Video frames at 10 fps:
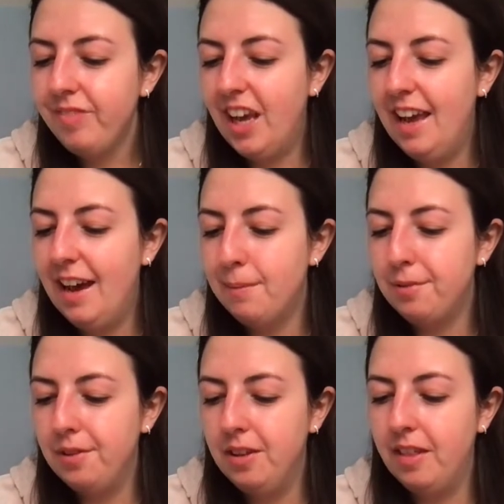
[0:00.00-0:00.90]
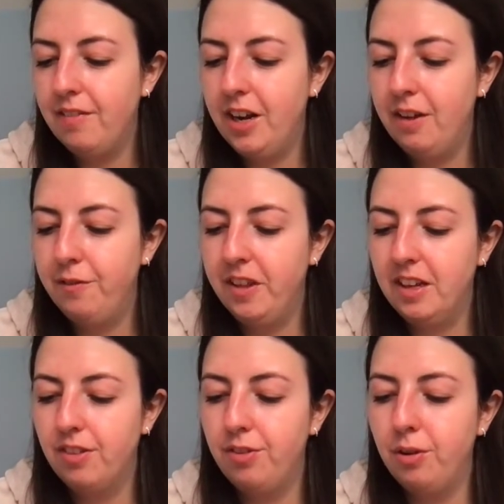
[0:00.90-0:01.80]
I absolutely love it. I feel
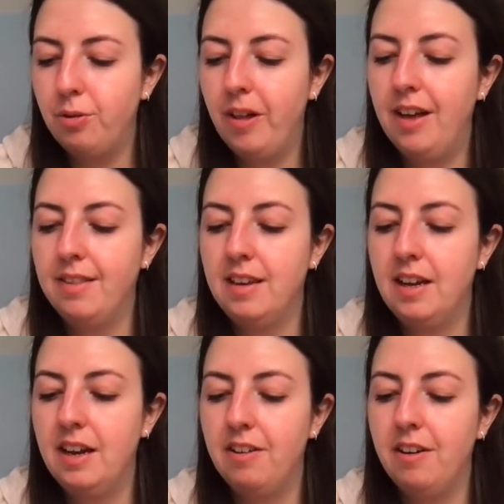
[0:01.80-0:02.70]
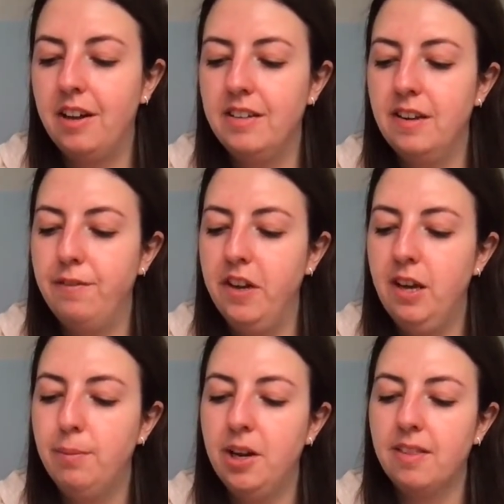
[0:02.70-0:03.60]
like it's so classic and iconic
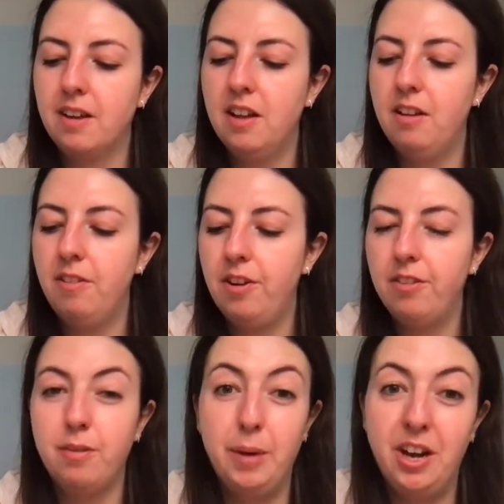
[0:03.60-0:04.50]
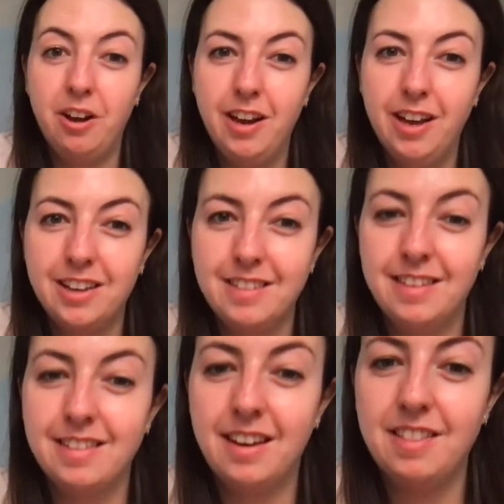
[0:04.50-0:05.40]
Tiffany, but it's got a little spin on it because
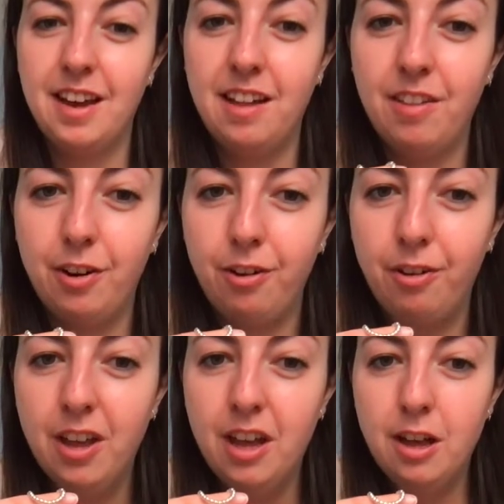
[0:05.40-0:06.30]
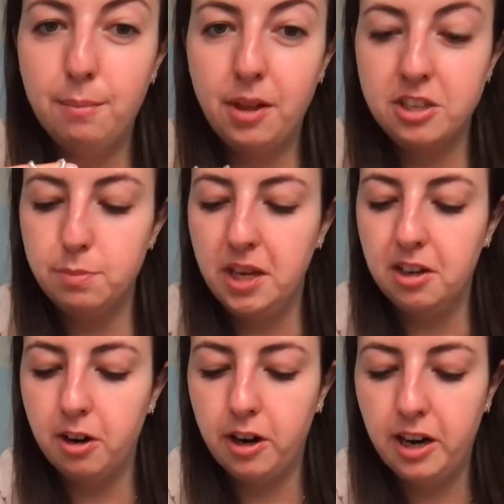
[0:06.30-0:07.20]
it's got that little blush
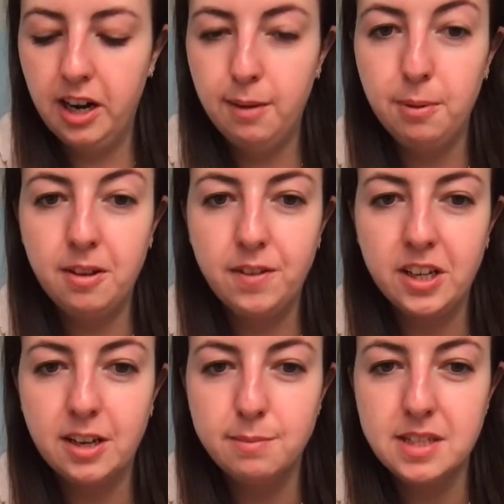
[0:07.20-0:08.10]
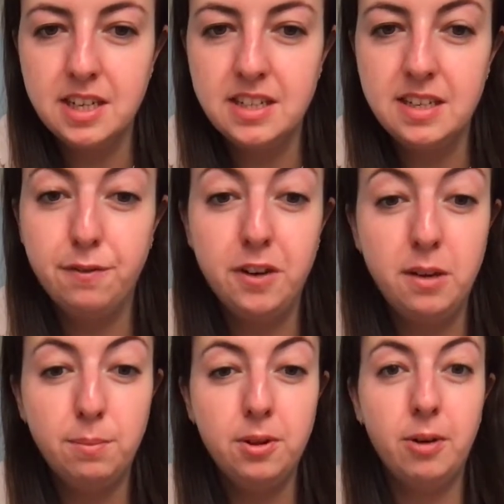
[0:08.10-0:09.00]
pink heart. I believe it comes in a
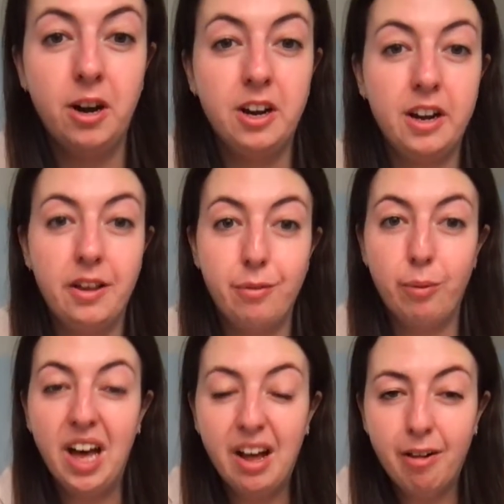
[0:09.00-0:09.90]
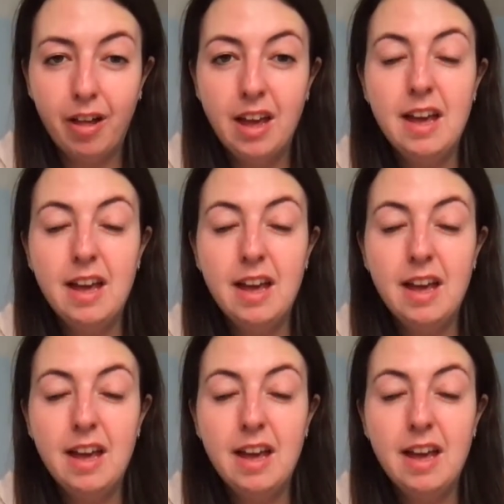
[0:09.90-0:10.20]
Tiffany blue heart as well.